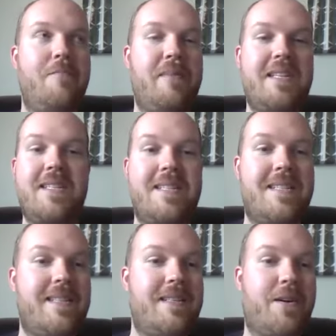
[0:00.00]

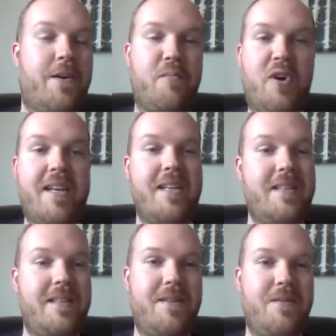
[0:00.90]
businesses are brought
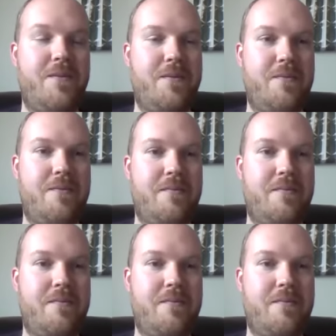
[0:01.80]
into new